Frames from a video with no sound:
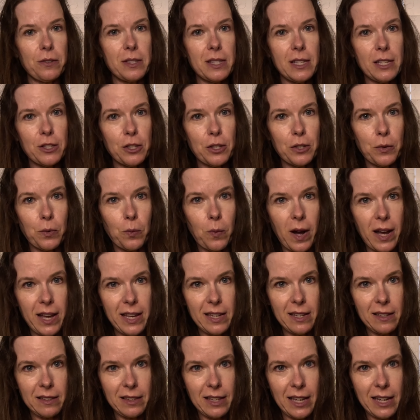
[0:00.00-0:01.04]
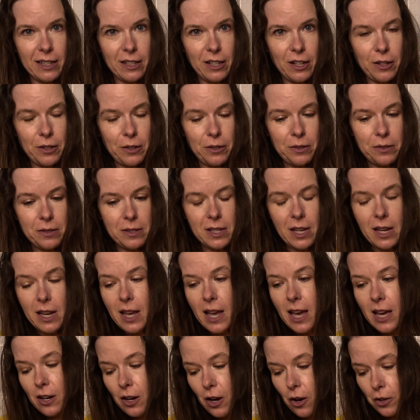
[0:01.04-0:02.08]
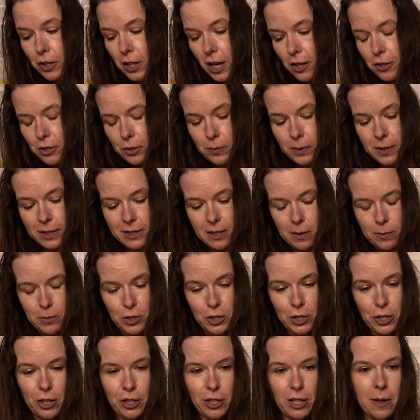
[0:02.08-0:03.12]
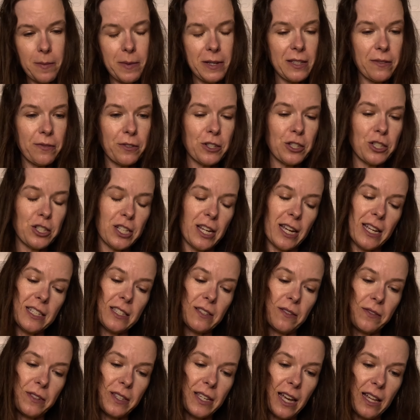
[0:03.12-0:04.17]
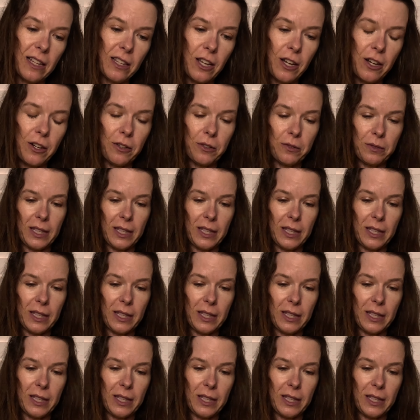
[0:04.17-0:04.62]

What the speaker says: These are white Legos, and all the other ones I'm sure are gonna be different shades of yellow.